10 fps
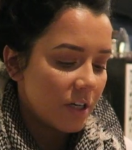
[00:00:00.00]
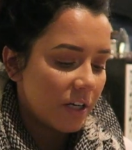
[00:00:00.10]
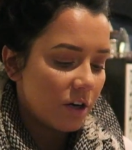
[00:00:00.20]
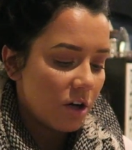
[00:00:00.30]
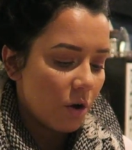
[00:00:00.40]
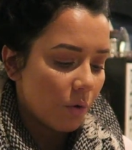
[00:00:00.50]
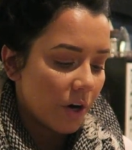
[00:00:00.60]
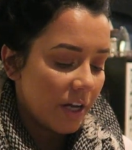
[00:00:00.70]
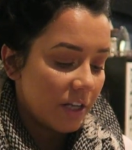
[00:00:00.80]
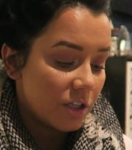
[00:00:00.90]
needle,
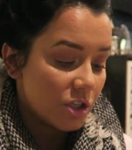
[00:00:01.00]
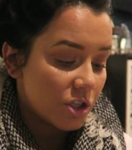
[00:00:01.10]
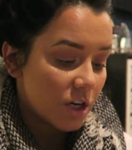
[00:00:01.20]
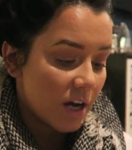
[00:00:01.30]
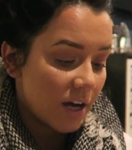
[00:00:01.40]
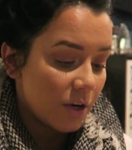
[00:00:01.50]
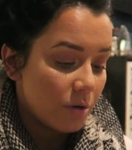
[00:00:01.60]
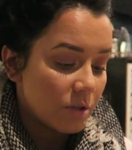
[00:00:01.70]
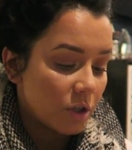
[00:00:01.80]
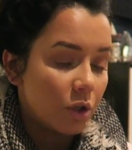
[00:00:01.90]
orange, uh,
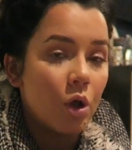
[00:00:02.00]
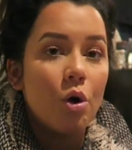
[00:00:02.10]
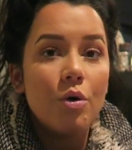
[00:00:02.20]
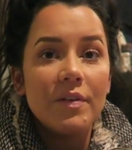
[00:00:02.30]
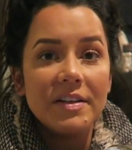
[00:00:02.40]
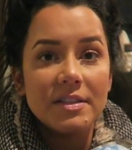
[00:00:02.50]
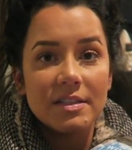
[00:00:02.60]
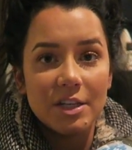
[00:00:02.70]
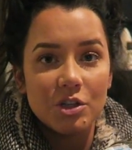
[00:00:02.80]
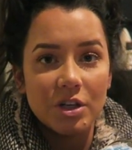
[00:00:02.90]
notes of clove, and
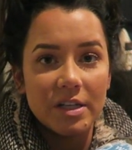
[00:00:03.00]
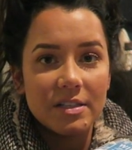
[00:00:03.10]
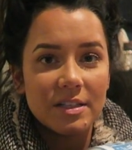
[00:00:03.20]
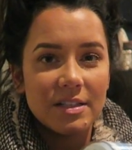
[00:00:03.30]
citrus.